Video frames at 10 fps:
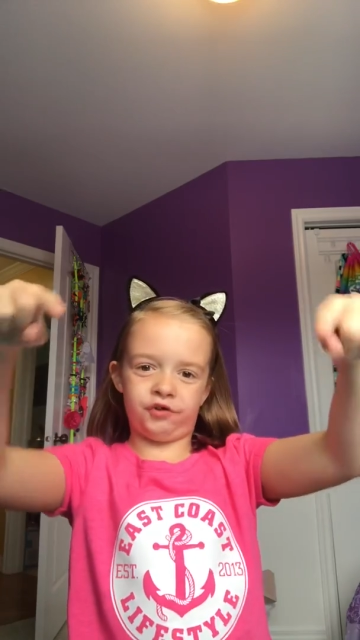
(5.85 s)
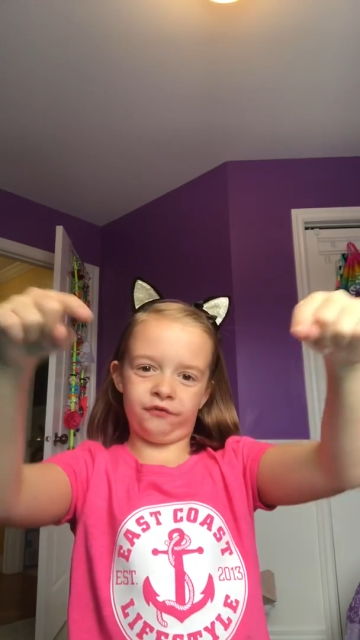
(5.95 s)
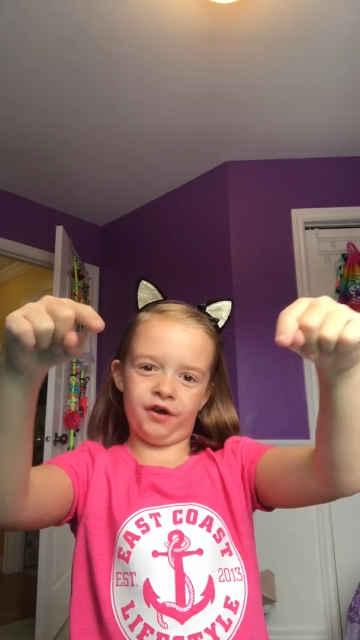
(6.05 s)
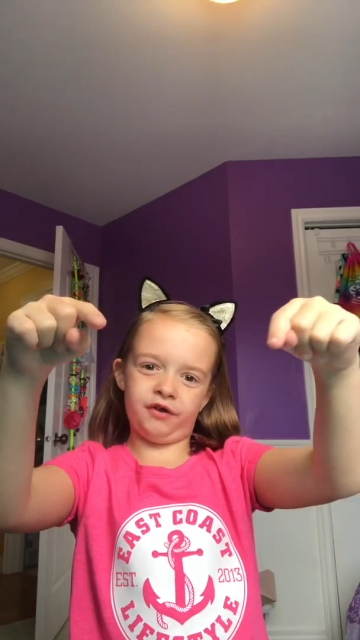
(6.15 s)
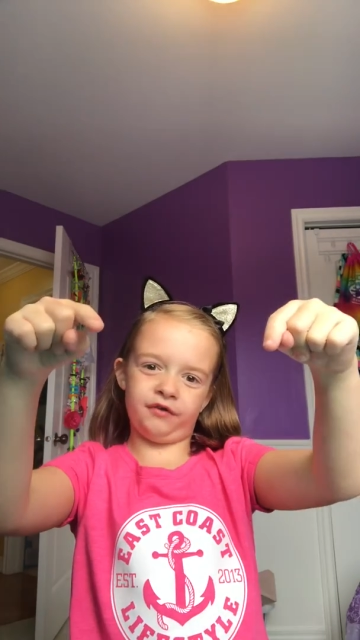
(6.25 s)

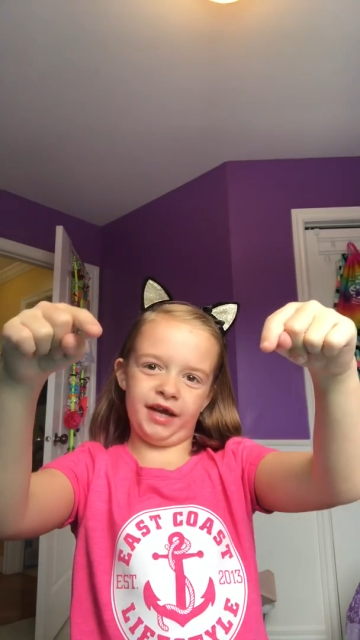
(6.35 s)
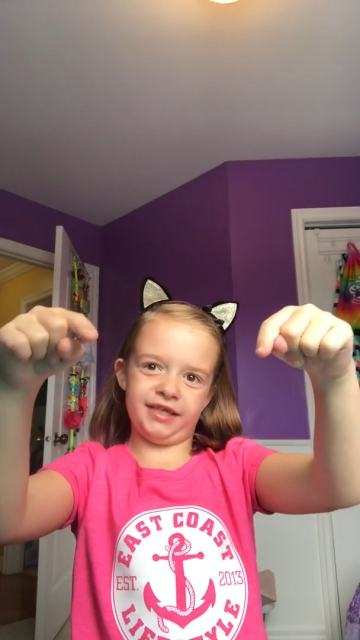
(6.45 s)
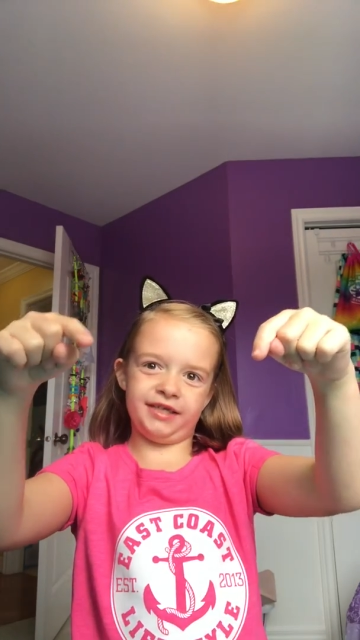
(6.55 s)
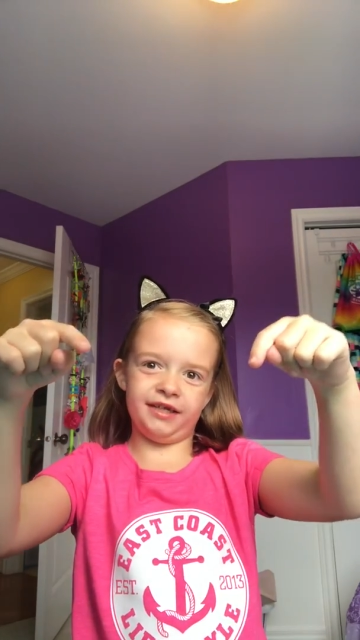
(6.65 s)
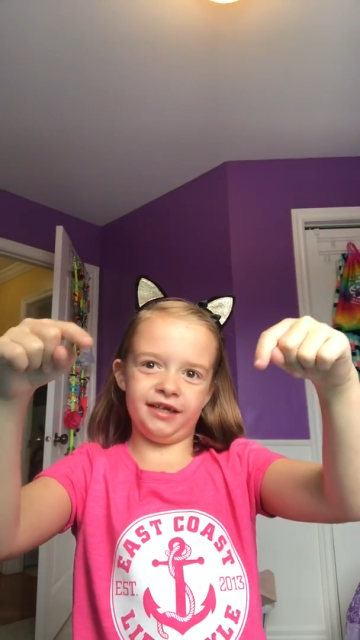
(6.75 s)

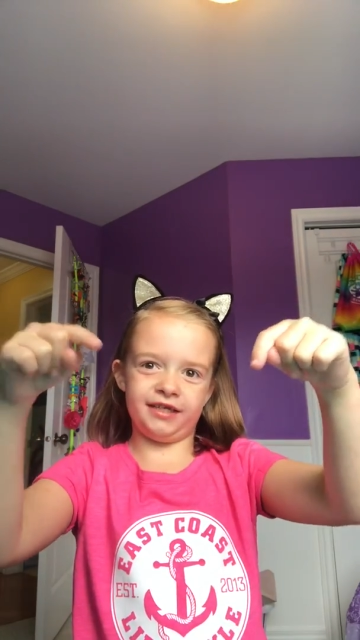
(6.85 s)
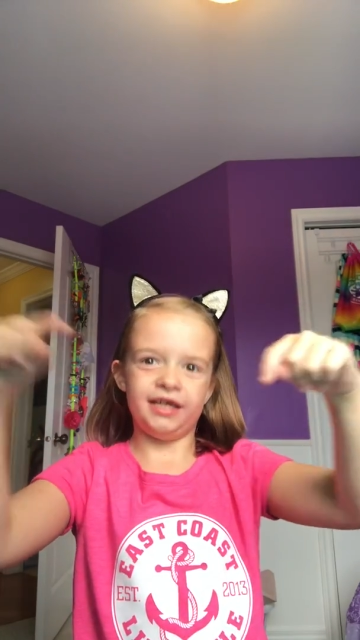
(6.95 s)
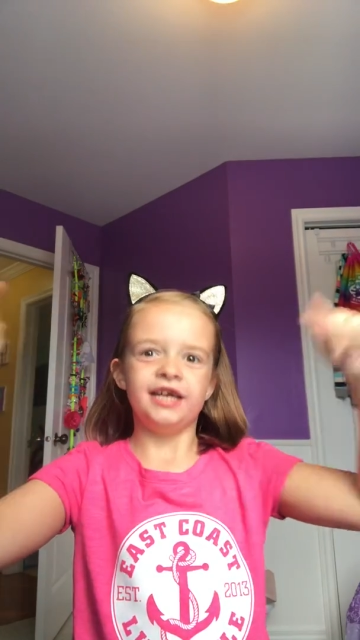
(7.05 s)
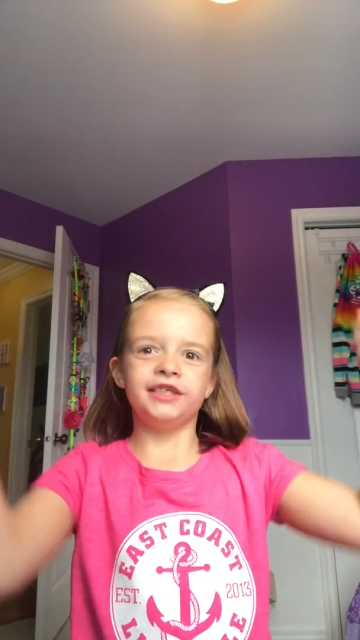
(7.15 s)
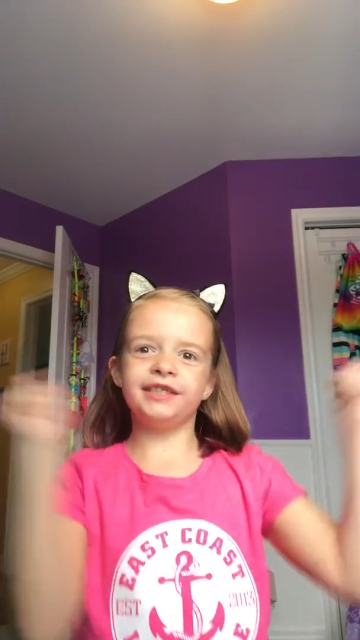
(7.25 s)
requested this.
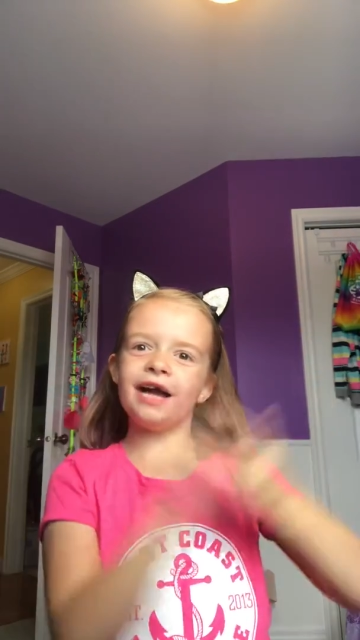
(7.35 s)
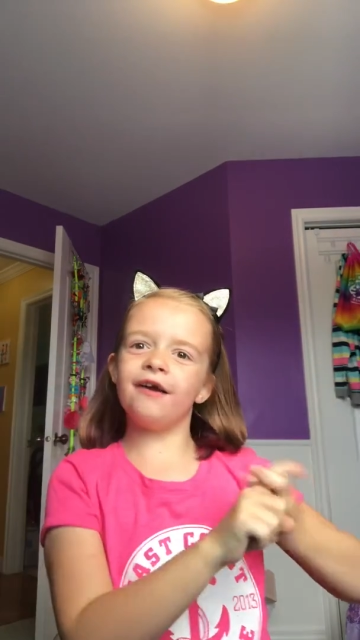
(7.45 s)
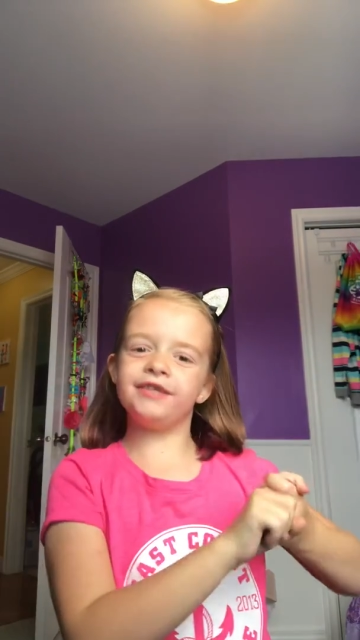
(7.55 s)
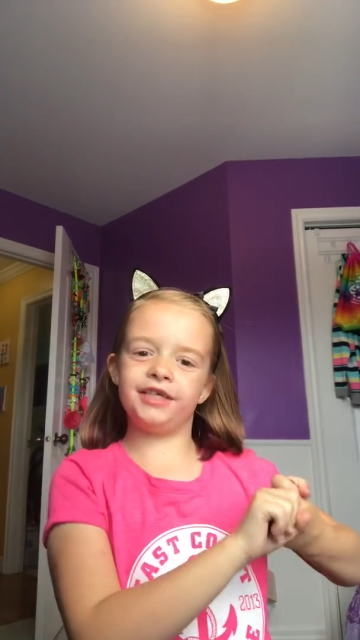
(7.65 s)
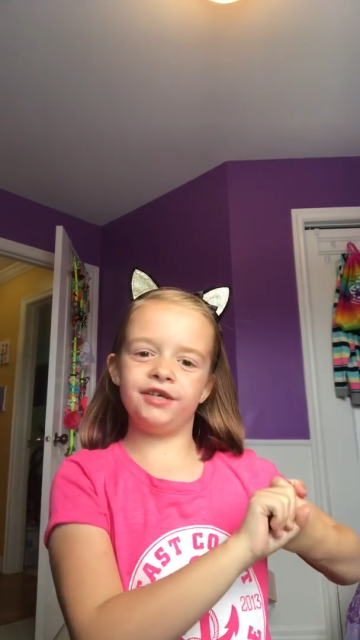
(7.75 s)
Shout
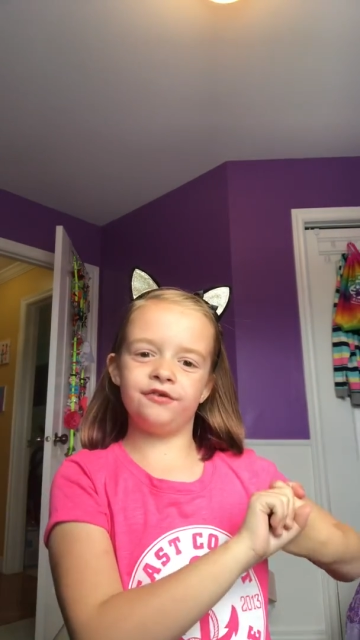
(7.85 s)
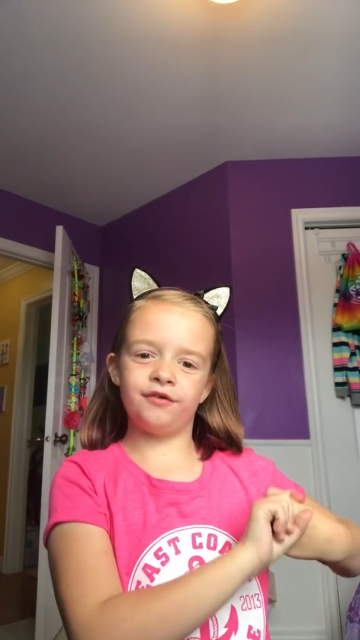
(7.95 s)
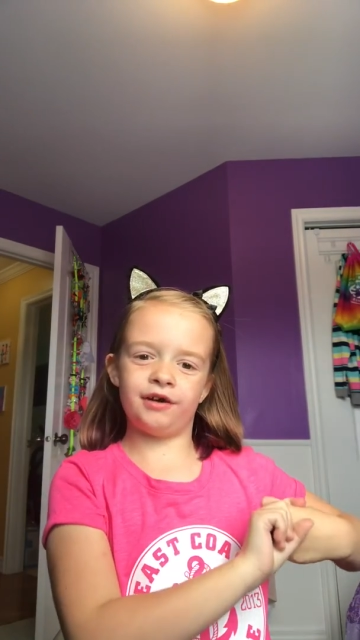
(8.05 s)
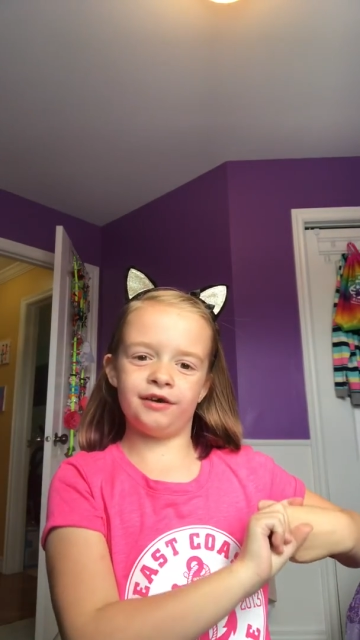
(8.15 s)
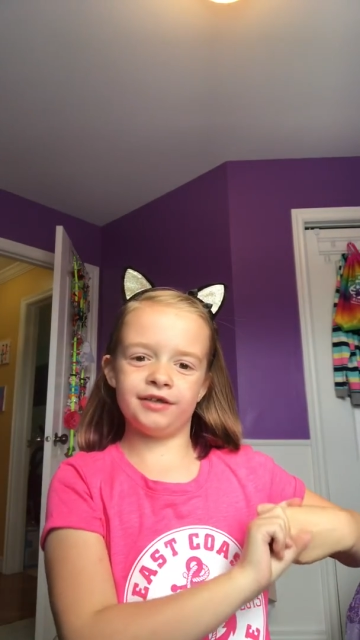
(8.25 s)
out to you
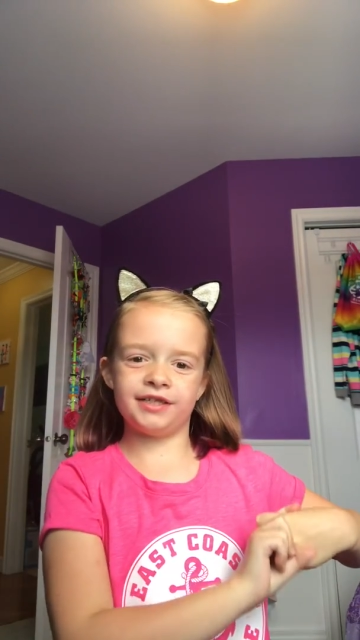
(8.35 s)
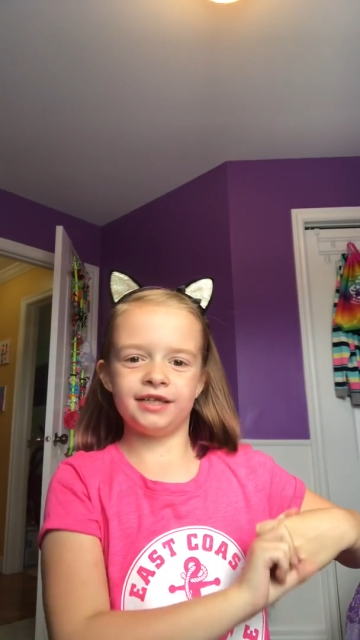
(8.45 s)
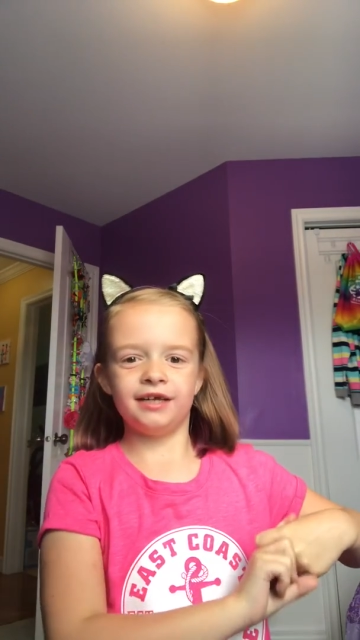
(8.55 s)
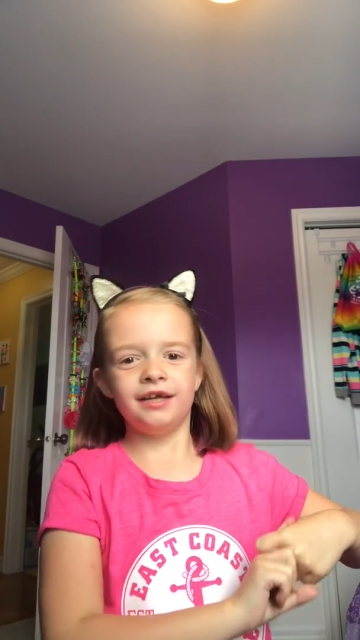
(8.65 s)
girls.